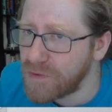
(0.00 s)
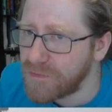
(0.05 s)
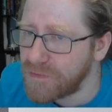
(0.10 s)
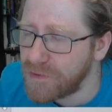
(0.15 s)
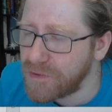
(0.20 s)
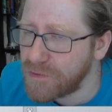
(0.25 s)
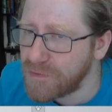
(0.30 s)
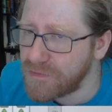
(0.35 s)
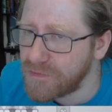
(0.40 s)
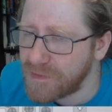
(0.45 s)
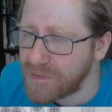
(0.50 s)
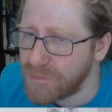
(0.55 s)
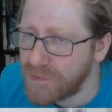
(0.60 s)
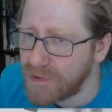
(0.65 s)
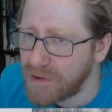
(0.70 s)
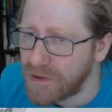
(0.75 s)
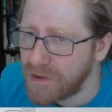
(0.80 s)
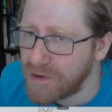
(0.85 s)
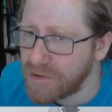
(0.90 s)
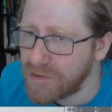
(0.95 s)
of those than we
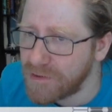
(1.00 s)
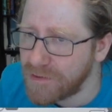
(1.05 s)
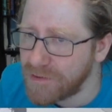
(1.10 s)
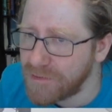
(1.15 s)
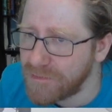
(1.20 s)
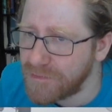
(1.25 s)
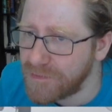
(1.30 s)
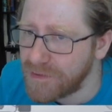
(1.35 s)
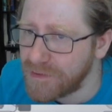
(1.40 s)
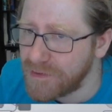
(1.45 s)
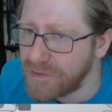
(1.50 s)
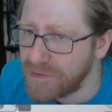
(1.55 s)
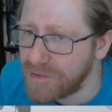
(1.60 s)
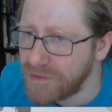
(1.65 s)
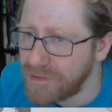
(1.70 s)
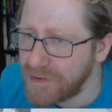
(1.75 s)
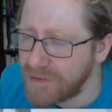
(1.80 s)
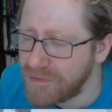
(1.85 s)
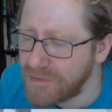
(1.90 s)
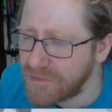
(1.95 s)
are of
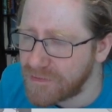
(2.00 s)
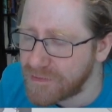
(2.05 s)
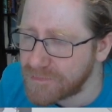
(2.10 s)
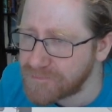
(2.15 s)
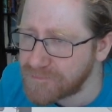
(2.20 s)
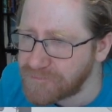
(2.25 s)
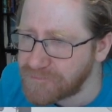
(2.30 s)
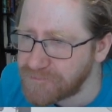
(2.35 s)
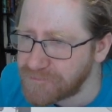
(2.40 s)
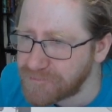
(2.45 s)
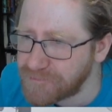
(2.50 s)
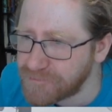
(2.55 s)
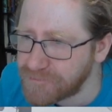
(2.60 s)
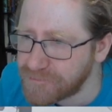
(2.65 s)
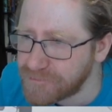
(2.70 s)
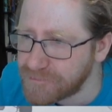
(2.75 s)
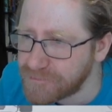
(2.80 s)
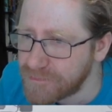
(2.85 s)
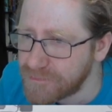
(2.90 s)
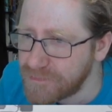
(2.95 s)
these.
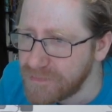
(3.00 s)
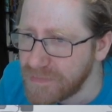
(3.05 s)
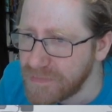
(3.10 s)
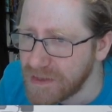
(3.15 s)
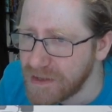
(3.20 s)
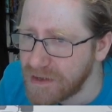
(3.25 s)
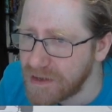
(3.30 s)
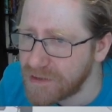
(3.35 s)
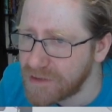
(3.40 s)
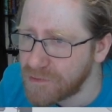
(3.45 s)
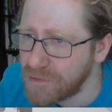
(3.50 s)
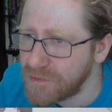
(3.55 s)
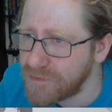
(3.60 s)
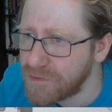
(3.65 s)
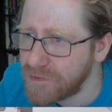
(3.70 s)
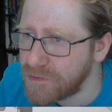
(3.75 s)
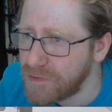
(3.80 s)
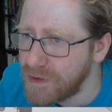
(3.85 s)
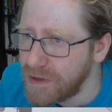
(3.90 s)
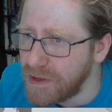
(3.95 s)
And
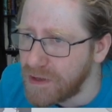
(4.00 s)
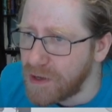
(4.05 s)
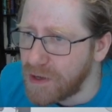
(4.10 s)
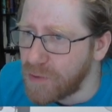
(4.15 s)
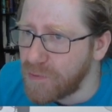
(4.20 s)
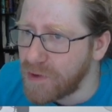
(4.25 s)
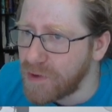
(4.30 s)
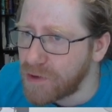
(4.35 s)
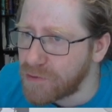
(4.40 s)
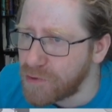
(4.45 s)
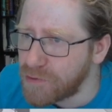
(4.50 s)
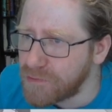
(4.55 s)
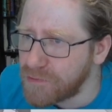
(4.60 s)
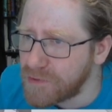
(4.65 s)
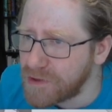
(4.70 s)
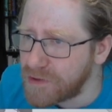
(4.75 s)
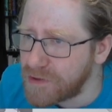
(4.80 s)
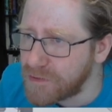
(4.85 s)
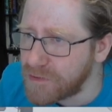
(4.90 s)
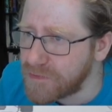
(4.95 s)
also, we are
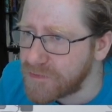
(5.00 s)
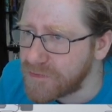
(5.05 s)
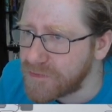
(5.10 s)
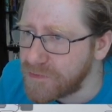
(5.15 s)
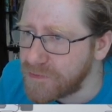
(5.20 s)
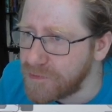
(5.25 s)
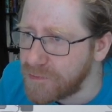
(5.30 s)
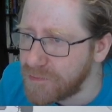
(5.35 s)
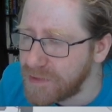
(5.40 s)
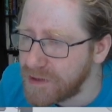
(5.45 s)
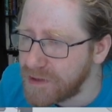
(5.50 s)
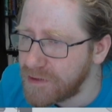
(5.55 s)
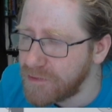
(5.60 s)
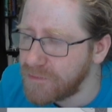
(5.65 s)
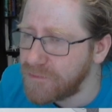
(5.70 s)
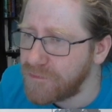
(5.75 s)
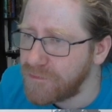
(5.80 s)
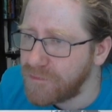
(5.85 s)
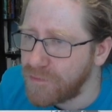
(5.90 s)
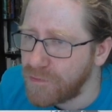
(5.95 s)
only consuming
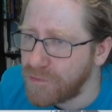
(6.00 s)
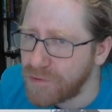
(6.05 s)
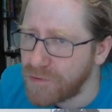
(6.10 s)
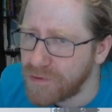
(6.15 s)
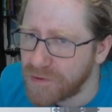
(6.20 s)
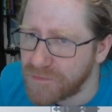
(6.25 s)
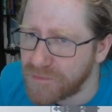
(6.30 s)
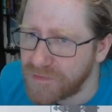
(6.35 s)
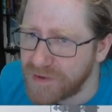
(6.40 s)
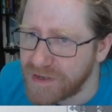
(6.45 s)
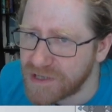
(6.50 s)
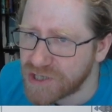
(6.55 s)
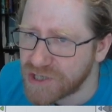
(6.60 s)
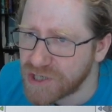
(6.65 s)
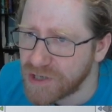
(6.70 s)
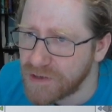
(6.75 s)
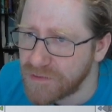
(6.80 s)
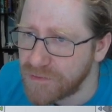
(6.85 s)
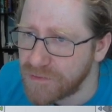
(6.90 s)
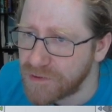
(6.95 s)
4 of
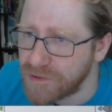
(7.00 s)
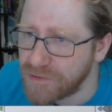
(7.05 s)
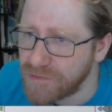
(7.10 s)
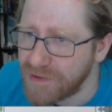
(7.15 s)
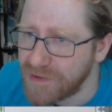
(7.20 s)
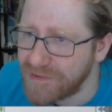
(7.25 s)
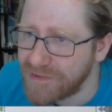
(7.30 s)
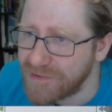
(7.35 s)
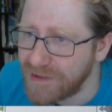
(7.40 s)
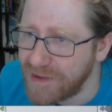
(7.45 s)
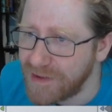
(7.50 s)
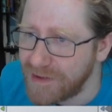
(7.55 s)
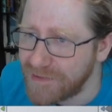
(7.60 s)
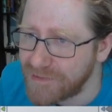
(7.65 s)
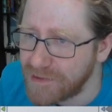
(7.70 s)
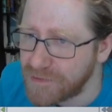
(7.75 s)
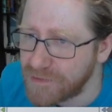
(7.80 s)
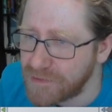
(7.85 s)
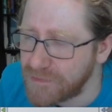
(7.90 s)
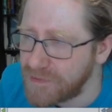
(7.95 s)
each to create
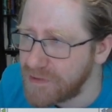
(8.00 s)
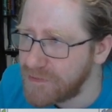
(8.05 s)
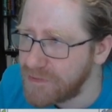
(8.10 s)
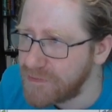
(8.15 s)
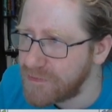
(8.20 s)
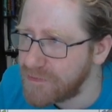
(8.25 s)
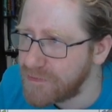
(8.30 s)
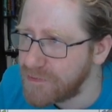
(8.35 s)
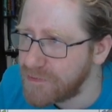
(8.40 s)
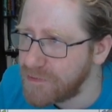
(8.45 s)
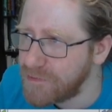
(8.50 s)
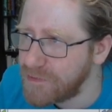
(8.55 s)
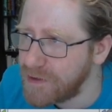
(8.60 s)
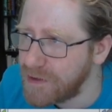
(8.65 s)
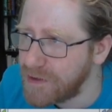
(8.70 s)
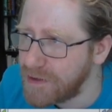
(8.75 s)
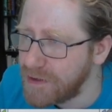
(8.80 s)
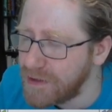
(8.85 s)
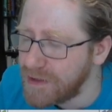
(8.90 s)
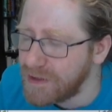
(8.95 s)
8 out of these,
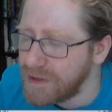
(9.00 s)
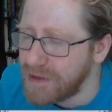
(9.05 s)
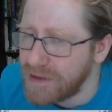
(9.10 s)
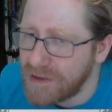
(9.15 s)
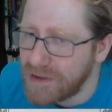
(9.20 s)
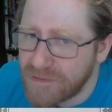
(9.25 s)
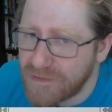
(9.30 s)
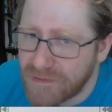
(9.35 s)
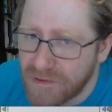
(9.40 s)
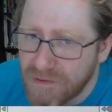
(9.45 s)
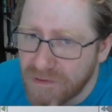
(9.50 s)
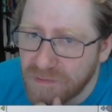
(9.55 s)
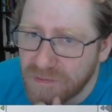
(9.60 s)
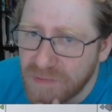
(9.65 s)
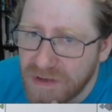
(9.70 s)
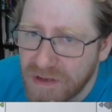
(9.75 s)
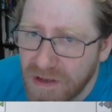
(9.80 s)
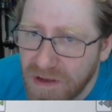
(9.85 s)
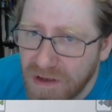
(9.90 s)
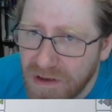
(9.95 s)
so it's going to
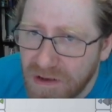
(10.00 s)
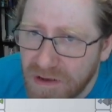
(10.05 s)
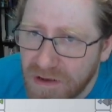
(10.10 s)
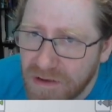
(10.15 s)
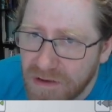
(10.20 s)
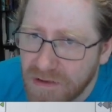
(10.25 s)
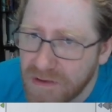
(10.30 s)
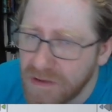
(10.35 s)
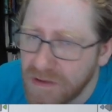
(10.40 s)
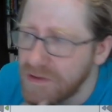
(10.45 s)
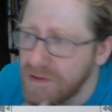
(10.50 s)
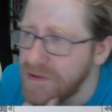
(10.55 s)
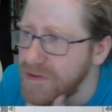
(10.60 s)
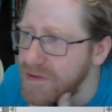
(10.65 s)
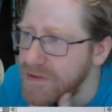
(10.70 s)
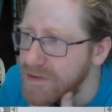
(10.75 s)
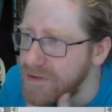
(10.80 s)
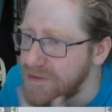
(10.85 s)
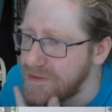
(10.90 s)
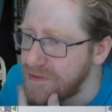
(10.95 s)
be a
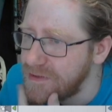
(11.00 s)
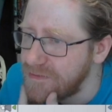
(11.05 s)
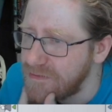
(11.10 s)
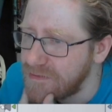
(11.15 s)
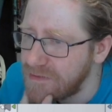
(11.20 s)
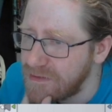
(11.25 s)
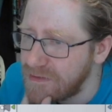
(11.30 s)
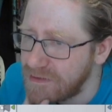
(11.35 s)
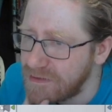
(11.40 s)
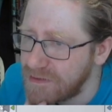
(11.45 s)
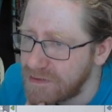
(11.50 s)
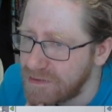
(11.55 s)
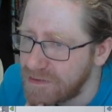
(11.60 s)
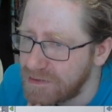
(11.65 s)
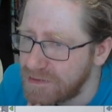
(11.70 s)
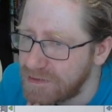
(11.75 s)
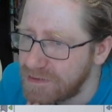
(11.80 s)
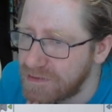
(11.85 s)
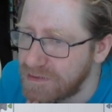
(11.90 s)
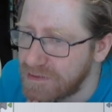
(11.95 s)
net
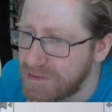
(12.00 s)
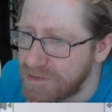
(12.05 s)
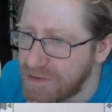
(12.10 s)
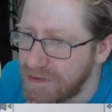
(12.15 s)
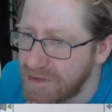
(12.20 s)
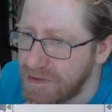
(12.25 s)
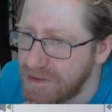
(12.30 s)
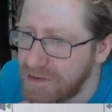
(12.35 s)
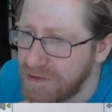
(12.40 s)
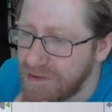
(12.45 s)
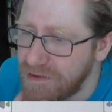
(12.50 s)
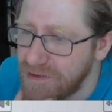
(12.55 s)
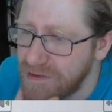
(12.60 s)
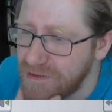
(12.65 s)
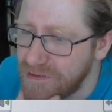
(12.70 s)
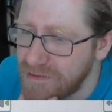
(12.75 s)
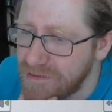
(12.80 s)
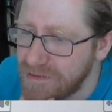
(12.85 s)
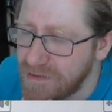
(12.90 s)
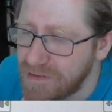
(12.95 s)

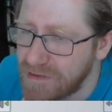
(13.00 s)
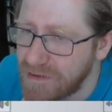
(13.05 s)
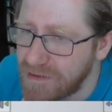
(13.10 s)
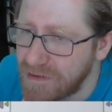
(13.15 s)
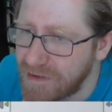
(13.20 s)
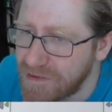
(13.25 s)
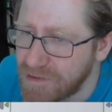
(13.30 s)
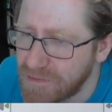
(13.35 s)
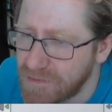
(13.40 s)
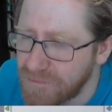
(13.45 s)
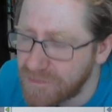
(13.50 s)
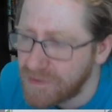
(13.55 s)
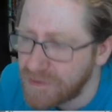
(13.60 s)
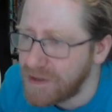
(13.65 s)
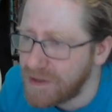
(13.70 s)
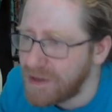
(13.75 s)
gain, kind of.